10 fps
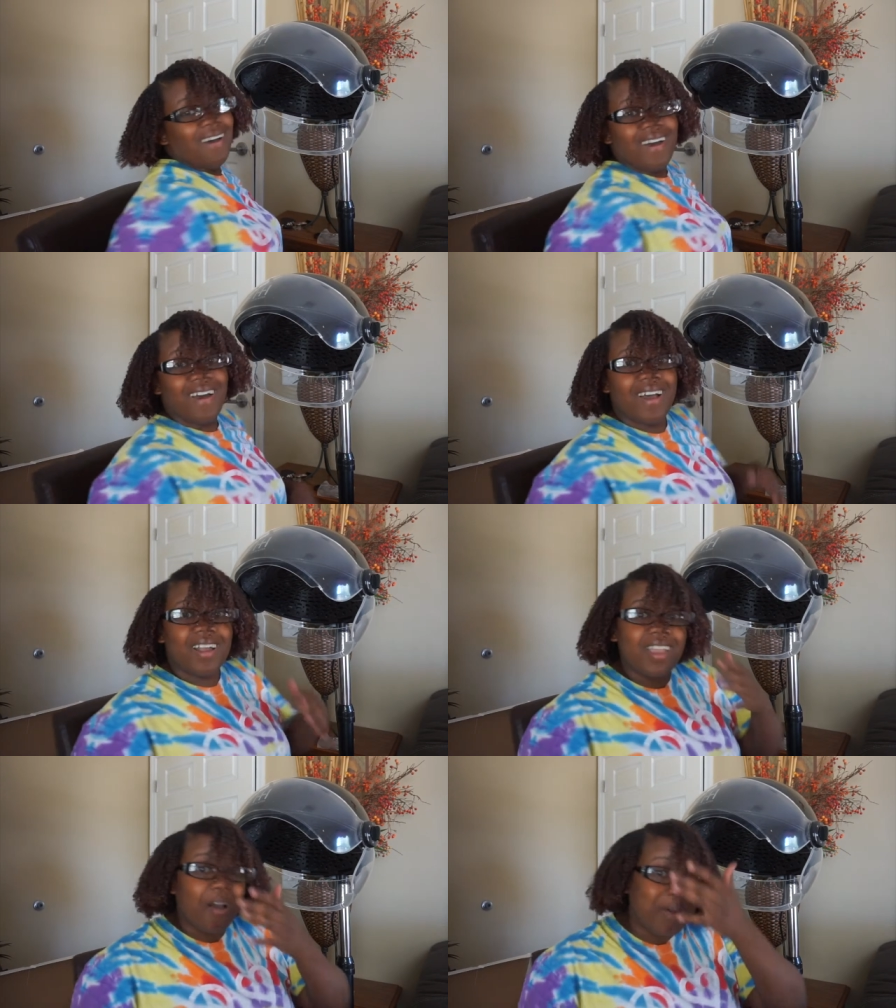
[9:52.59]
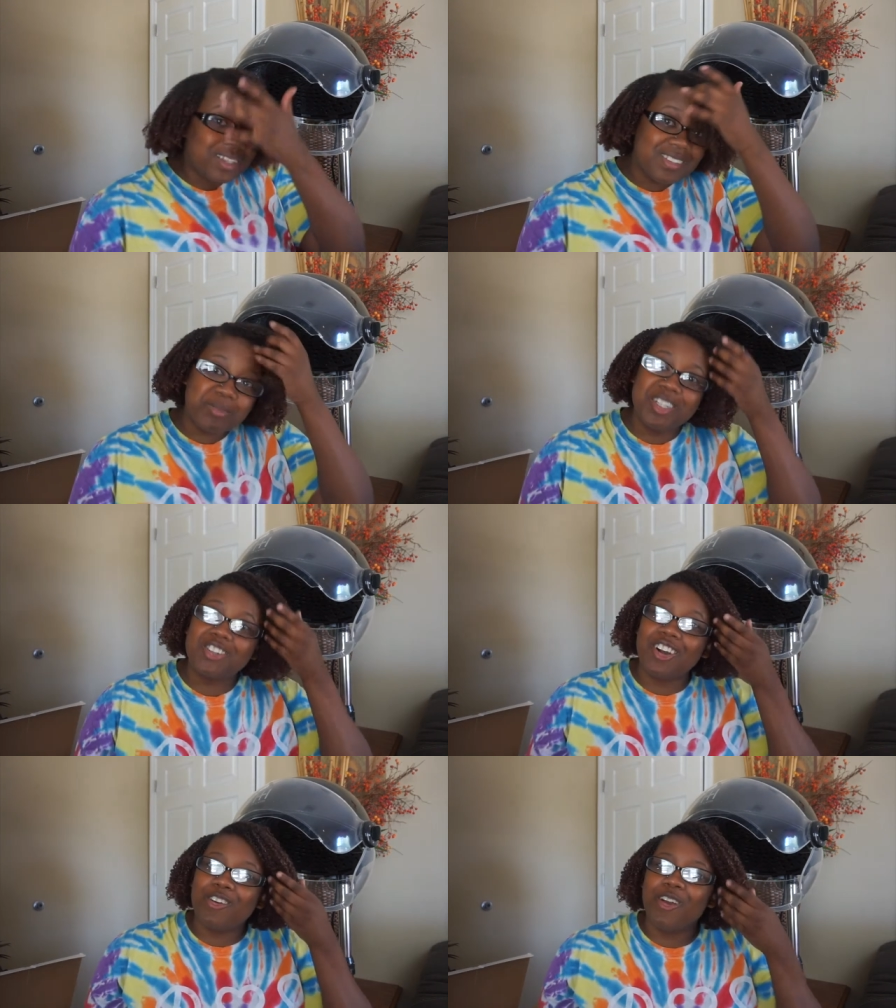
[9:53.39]
Ah, Y'all watching me
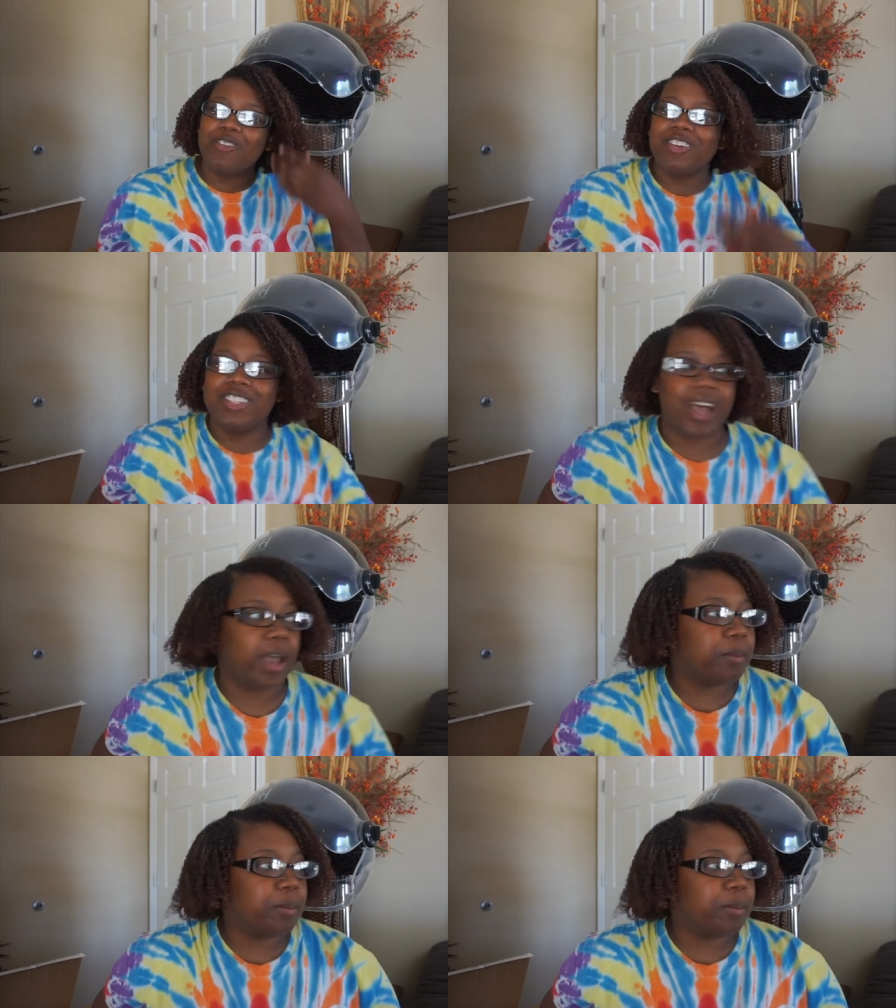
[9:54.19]
struggle in real time.